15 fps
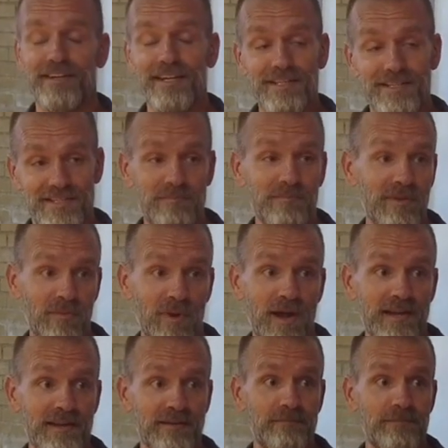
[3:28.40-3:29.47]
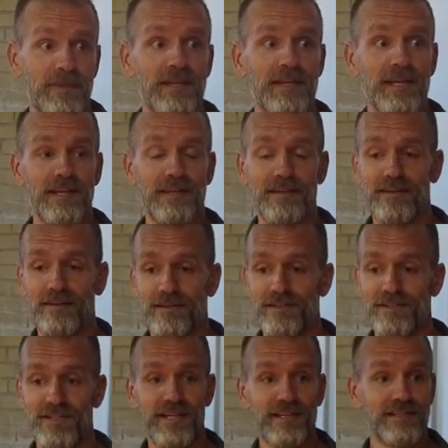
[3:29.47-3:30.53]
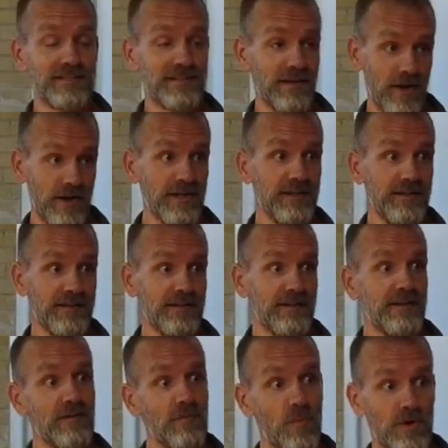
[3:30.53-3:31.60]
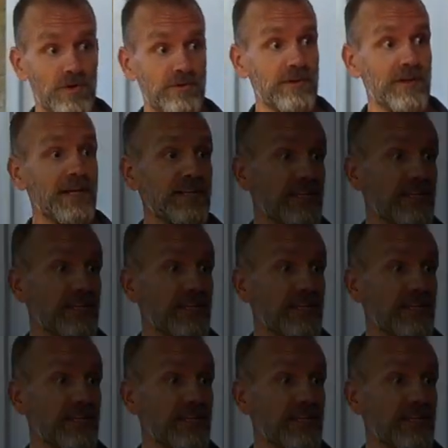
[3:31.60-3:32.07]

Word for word: a really simple wine. It contains honey, water,